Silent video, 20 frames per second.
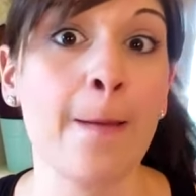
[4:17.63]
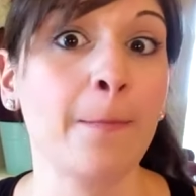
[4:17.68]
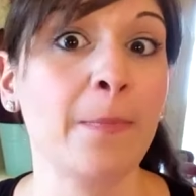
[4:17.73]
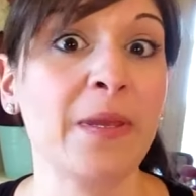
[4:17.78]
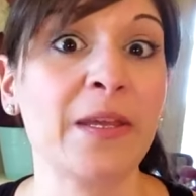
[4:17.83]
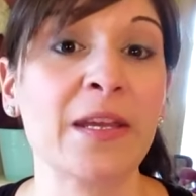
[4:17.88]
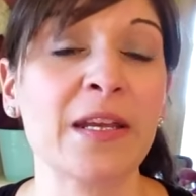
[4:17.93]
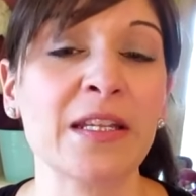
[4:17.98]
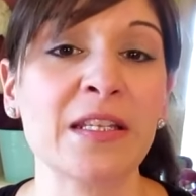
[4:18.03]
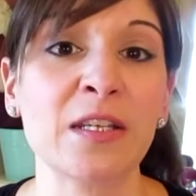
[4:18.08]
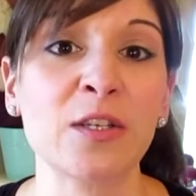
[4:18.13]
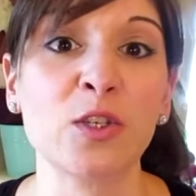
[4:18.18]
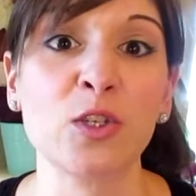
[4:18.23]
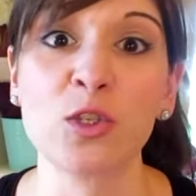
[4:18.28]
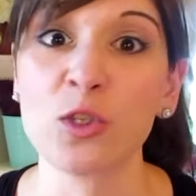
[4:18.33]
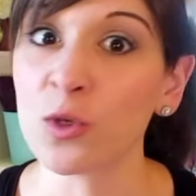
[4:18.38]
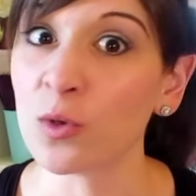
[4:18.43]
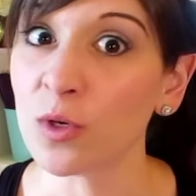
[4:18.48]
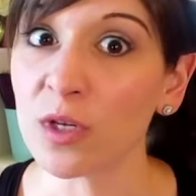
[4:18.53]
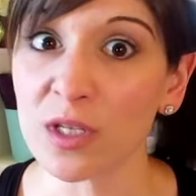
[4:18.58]
because as
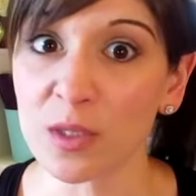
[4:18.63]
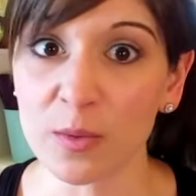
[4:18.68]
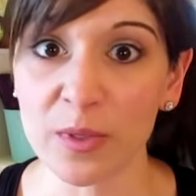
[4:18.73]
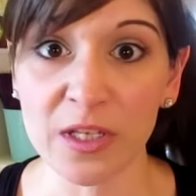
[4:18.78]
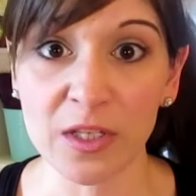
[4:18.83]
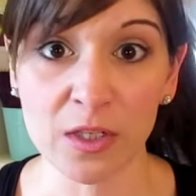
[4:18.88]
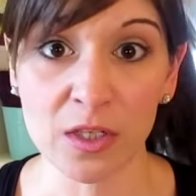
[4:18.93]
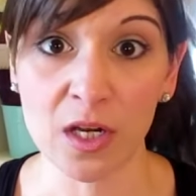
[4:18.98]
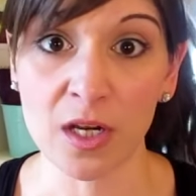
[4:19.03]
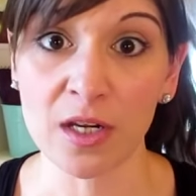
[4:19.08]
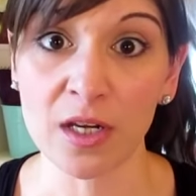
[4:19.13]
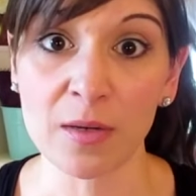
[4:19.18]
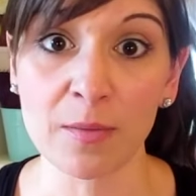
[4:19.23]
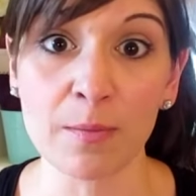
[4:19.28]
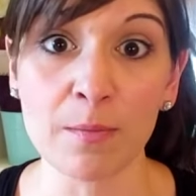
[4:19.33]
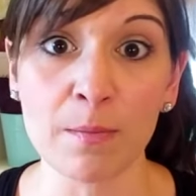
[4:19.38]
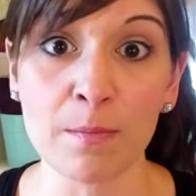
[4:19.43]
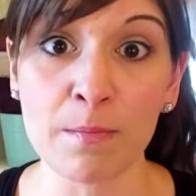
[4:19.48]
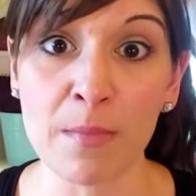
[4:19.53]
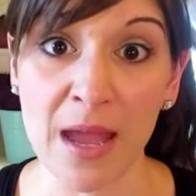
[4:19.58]
soon as we started
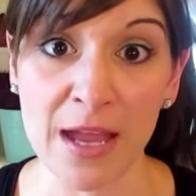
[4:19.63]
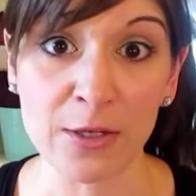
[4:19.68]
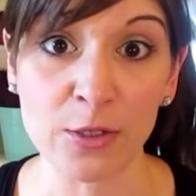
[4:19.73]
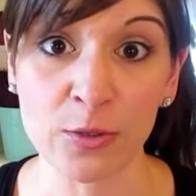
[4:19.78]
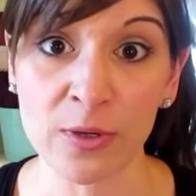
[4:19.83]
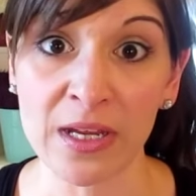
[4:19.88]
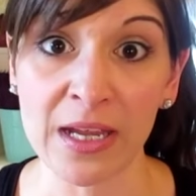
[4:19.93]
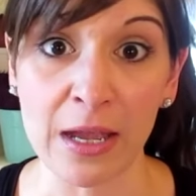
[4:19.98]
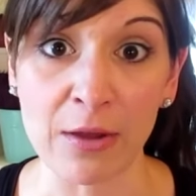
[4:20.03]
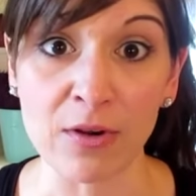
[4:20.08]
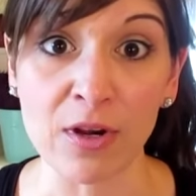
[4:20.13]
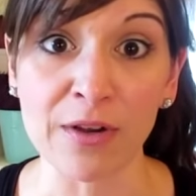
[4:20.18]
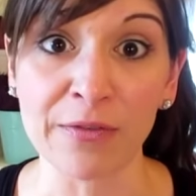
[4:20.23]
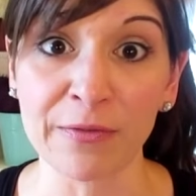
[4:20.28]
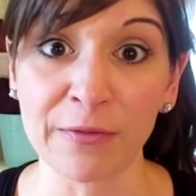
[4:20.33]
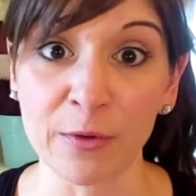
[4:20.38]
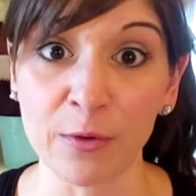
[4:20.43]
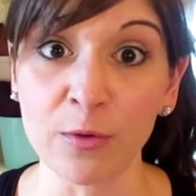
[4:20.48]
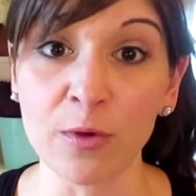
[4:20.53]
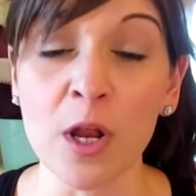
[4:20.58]
measuring out our
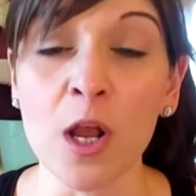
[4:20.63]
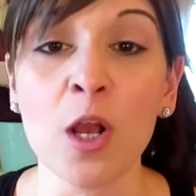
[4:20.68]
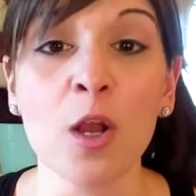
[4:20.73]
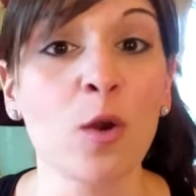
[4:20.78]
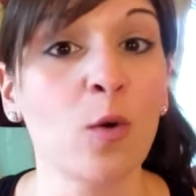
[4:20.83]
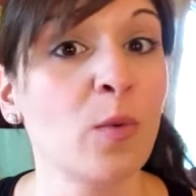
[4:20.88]
food,